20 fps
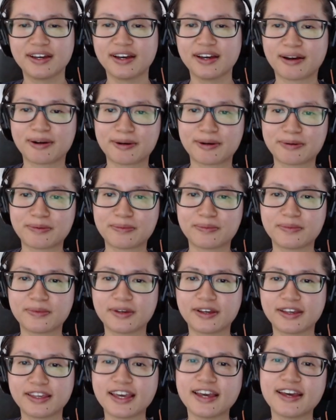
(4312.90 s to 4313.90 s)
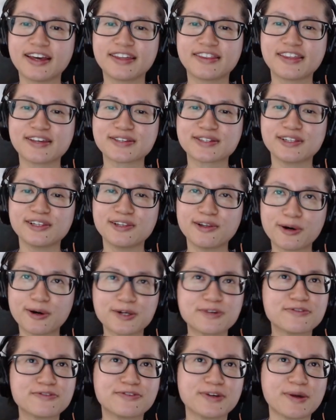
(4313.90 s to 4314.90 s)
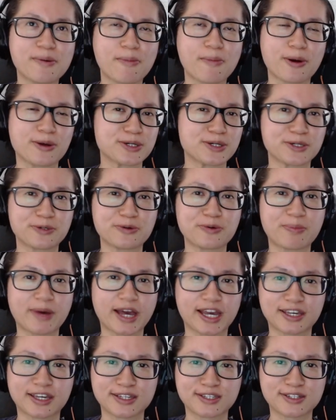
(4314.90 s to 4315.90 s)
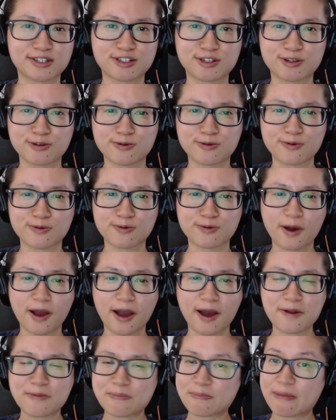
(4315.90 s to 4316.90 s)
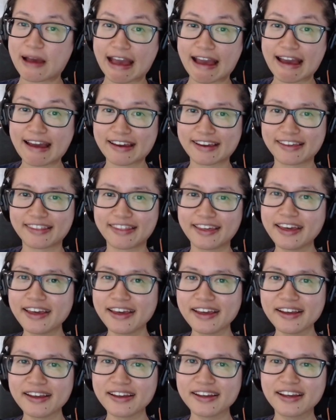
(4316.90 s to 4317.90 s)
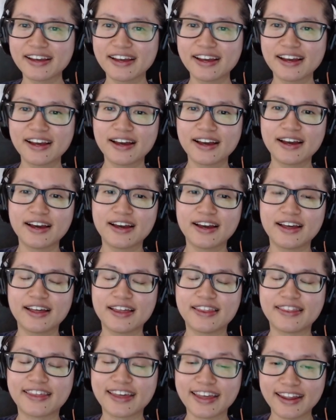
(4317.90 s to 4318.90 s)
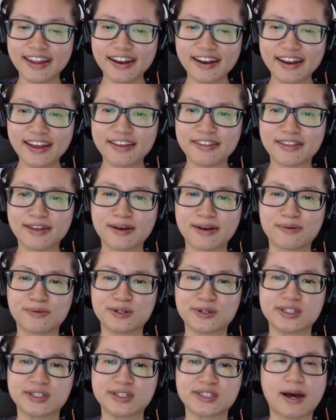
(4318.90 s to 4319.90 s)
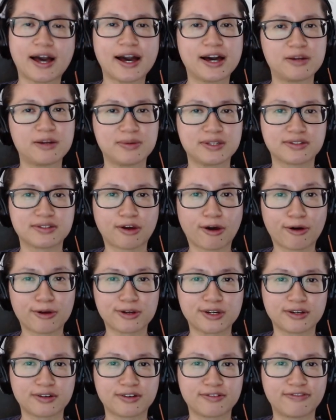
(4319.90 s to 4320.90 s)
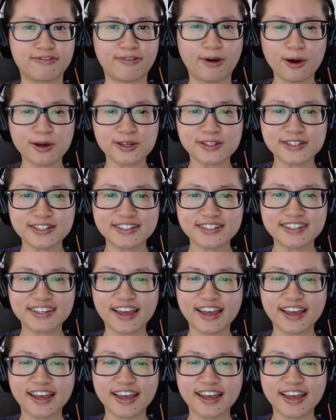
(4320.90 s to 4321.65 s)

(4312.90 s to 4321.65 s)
Yeah, there's a lot of emotional baggage to unpack there. Then there was Padpa's coaching of Phos